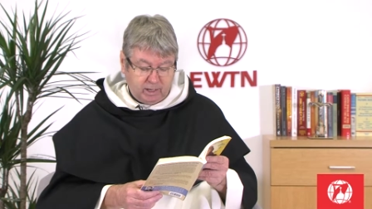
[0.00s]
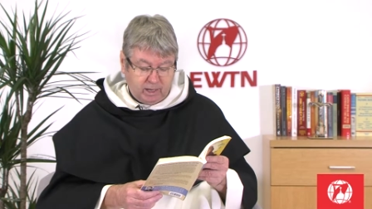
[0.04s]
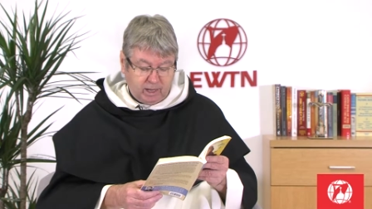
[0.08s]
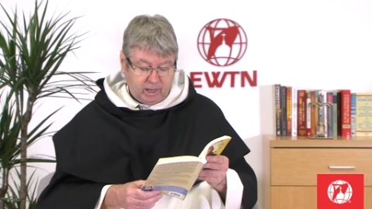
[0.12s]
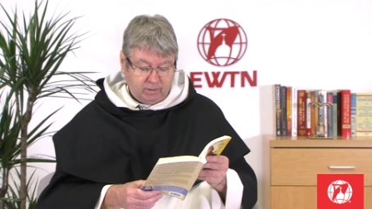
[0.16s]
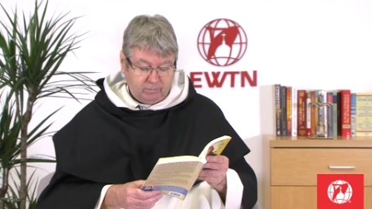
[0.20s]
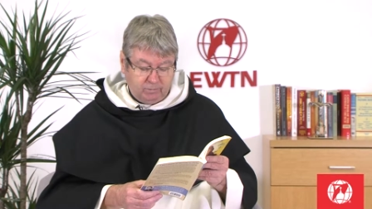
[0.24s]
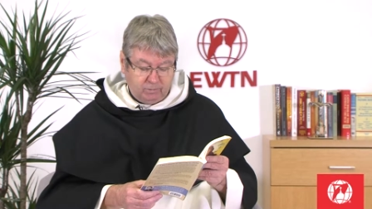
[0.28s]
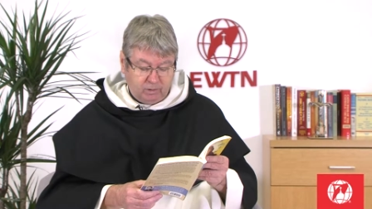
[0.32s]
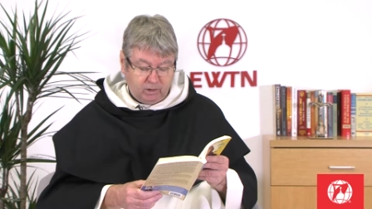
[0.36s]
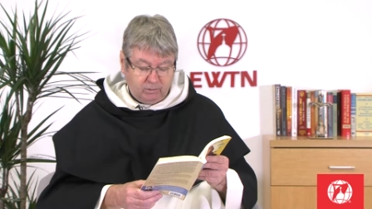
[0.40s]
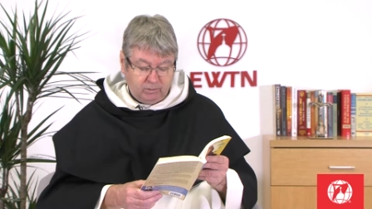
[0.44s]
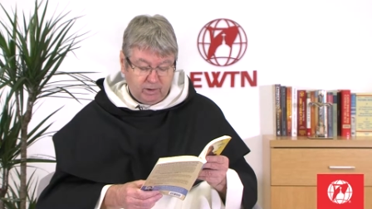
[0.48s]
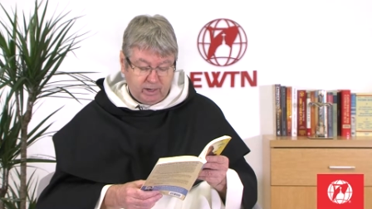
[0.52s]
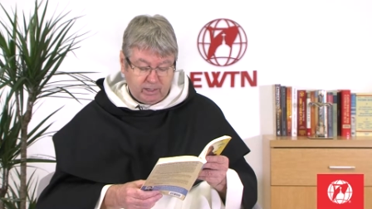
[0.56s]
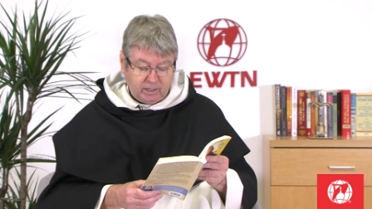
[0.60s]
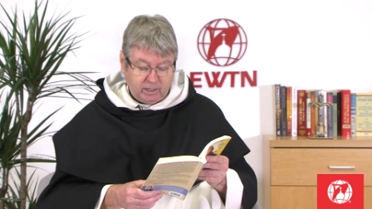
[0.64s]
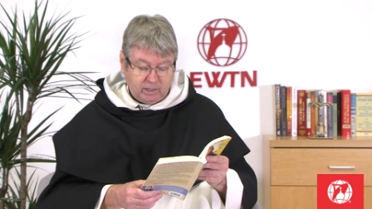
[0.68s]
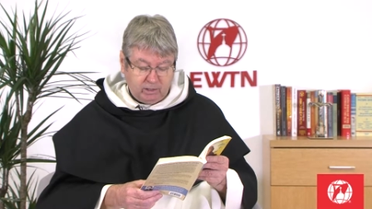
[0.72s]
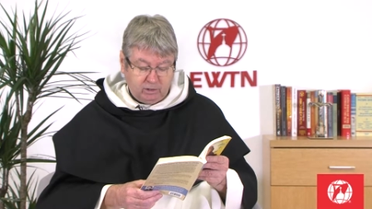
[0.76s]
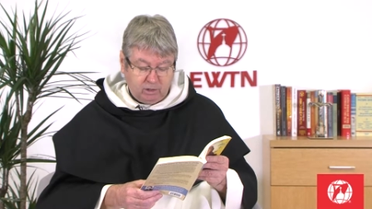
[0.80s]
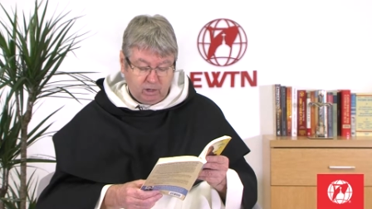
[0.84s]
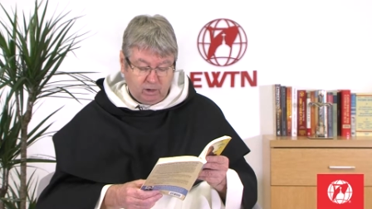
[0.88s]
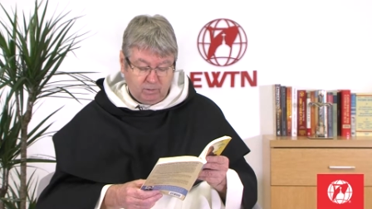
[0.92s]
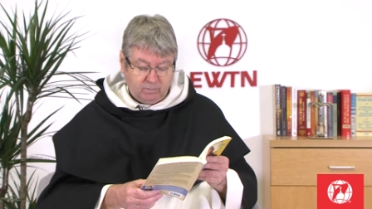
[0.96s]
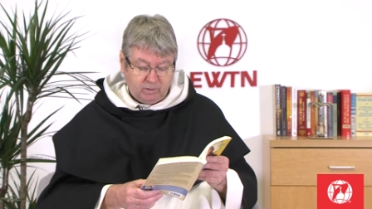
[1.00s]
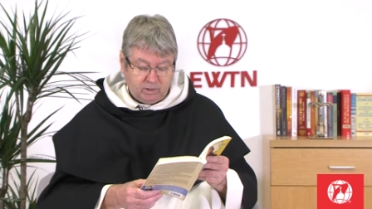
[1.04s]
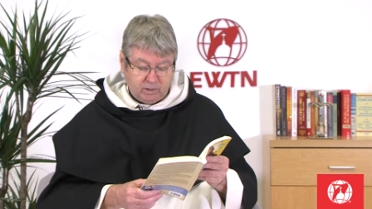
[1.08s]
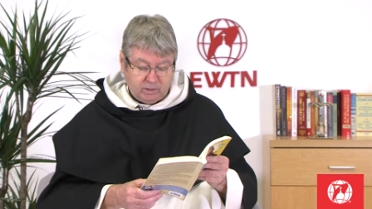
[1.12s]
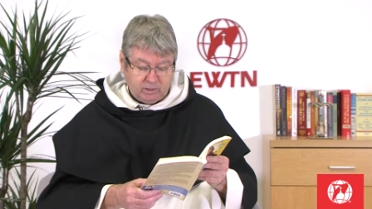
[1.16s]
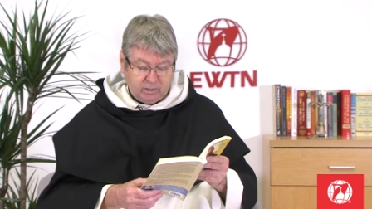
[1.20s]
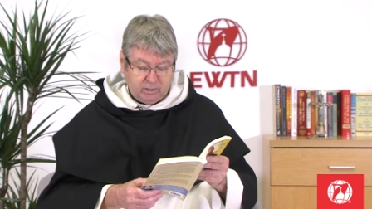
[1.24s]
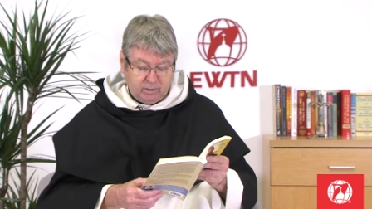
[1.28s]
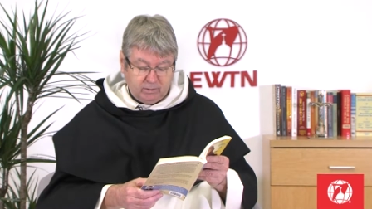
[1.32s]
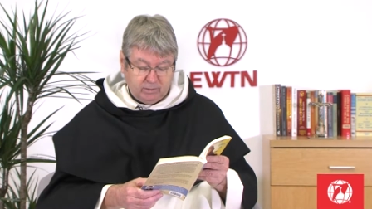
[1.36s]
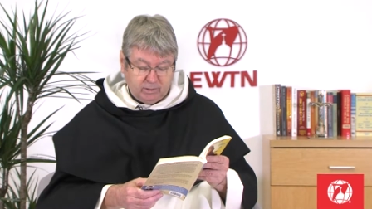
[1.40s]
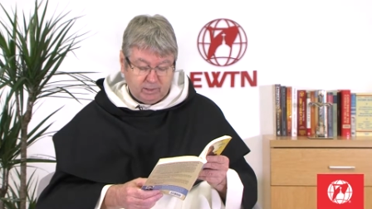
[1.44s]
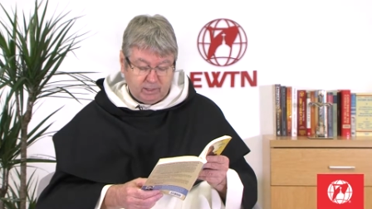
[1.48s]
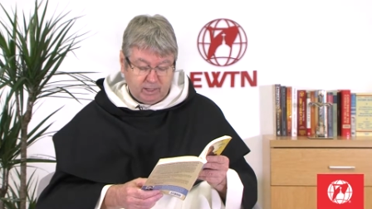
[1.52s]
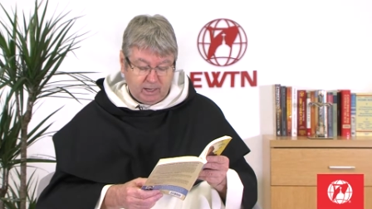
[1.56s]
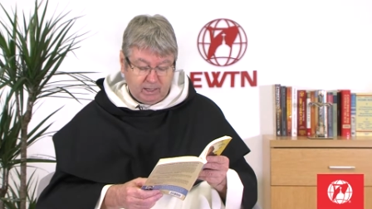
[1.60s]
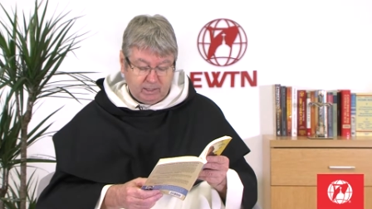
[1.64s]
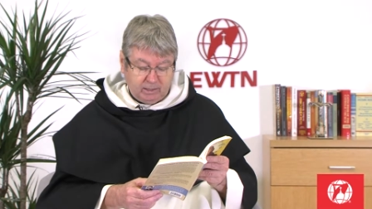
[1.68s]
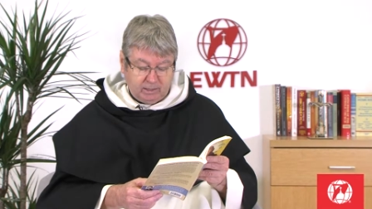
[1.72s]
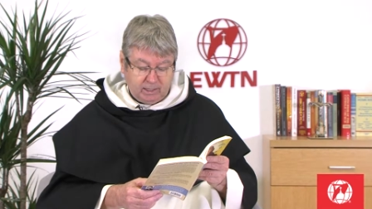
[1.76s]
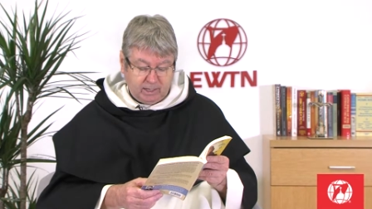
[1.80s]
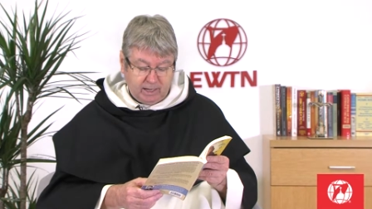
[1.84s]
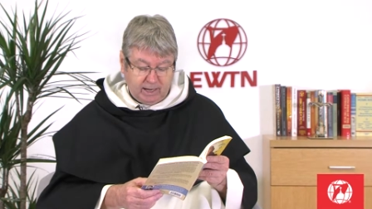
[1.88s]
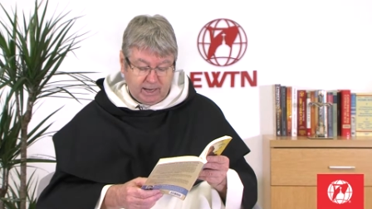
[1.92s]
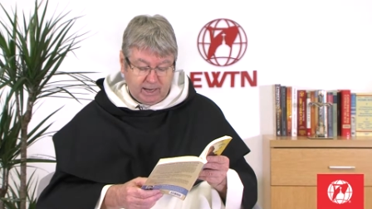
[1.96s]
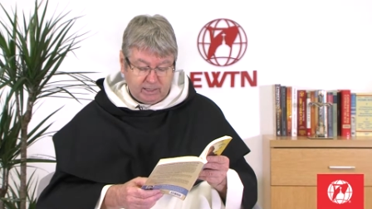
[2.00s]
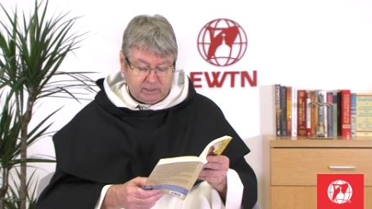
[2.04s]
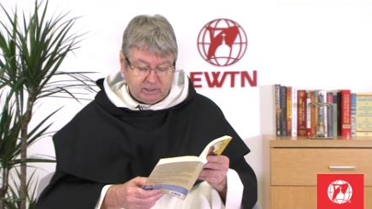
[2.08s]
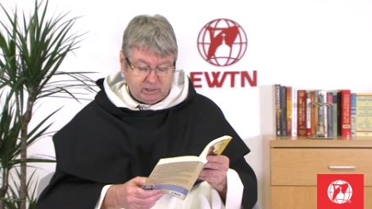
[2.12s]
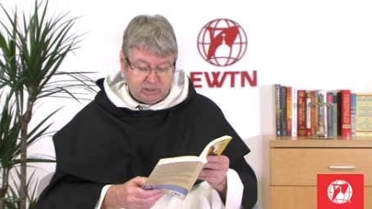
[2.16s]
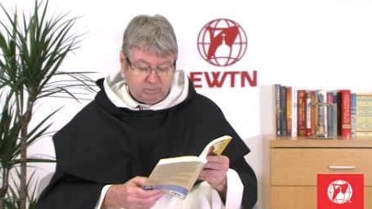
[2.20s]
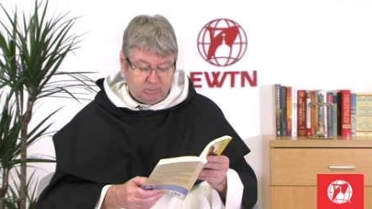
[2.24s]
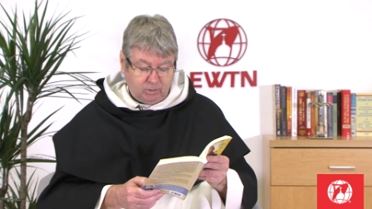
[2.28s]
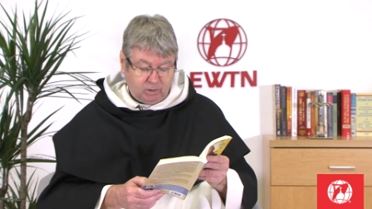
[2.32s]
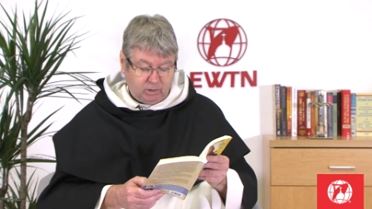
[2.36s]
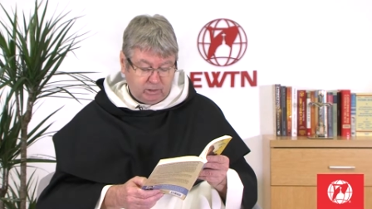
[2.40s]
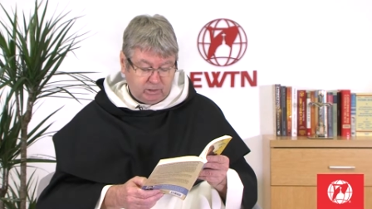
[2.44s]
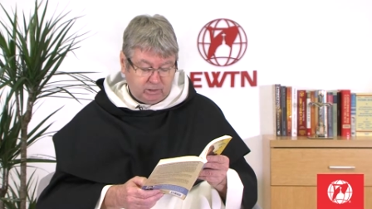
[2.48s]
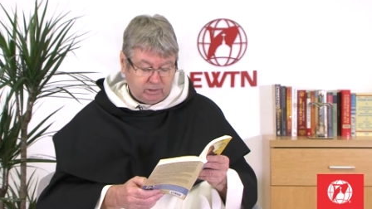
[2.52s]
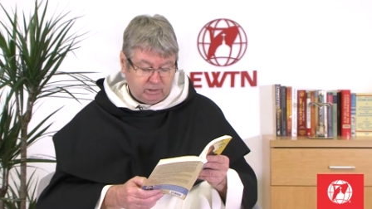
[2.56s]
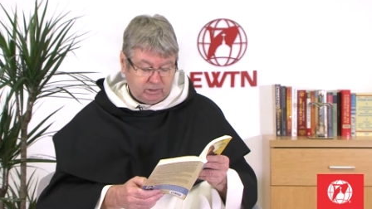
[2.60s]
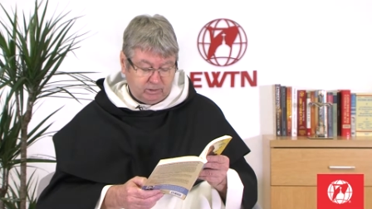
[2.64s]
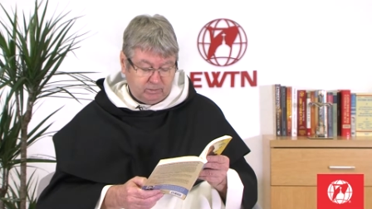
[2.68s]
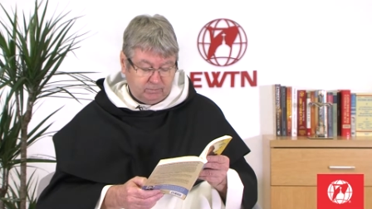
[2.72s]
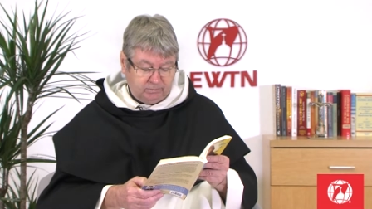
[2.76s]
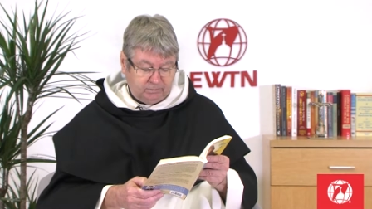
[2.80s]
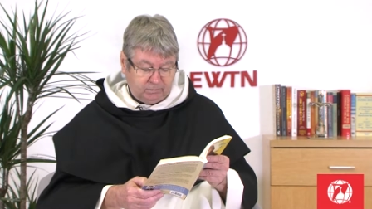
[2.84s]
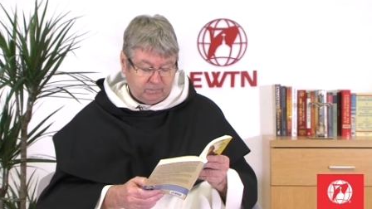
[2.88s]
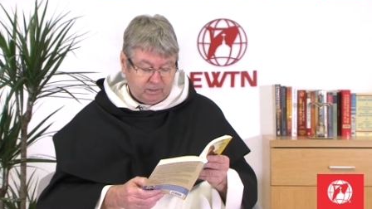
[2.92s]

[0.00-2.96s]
have already covered in the last point